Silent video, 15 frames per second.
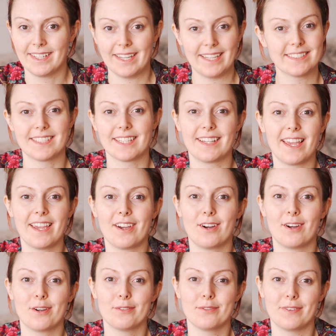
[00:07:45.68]
It's a day
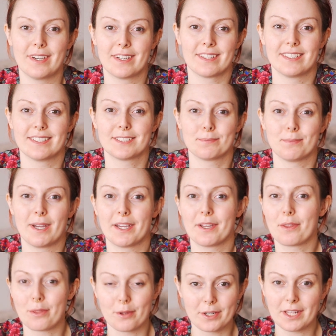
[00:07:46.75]
off and it's my
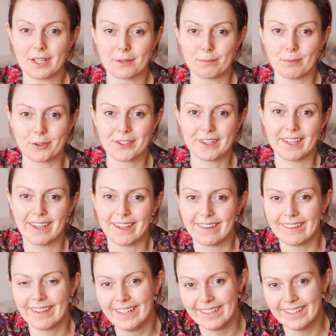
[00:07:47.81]
30th birthday.